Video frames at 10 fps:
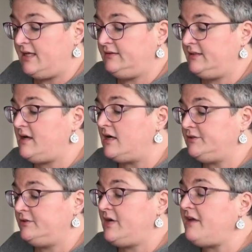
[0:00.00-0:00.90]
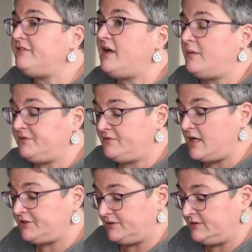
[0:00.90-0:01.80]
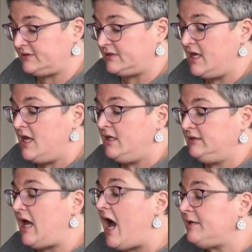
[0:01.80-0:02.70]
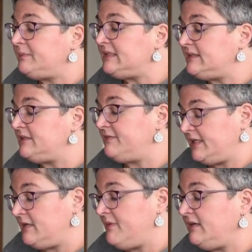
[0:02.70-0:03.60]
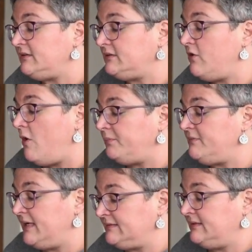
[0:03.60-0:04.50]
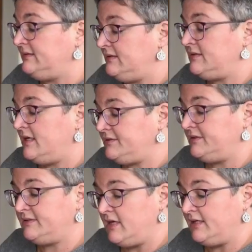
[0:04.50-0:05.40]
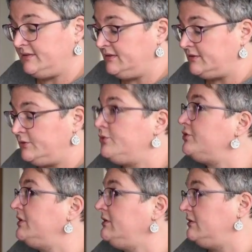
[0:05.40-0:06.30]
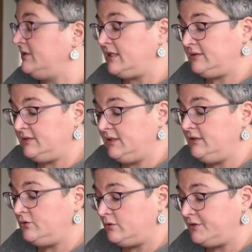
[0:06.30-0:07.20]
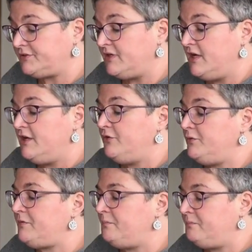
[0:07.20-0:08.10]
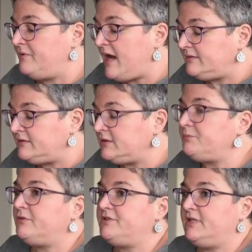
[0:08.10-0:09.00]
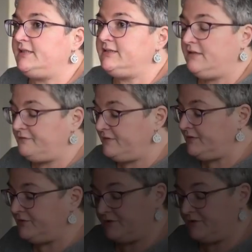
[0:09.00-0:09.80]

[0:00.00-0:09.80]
and their cartographic abstractions, the IPC recommended complementing these exercises, usually conducted indoors, with practical projects and field